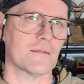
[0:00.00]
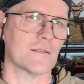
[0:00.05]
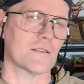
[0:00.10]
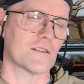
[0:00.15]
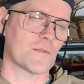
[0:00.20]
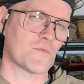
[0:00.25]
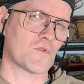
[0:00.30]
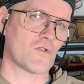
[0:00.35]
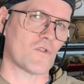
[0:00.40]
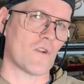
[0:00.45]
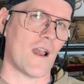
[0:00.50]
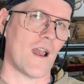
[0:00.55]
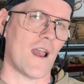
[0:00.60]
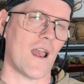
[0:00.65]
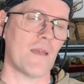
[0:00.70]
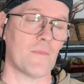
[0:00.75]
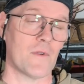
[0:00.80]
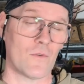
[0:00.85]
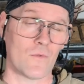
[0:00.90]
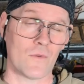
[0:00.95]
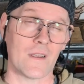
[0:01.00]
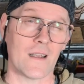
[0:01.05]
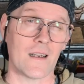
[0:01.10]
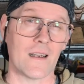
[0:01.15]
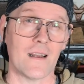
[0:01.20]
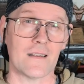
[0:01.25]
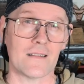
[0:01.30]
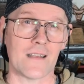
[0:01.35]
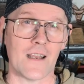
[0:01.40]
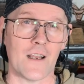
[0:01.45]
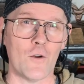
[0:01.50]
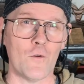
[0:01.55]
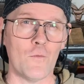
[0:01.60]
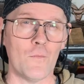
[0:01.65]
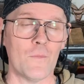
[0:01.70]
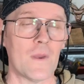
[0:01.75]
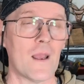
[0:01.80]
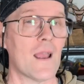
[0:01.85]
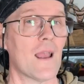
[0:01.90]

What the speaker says: subscribe. It really does help.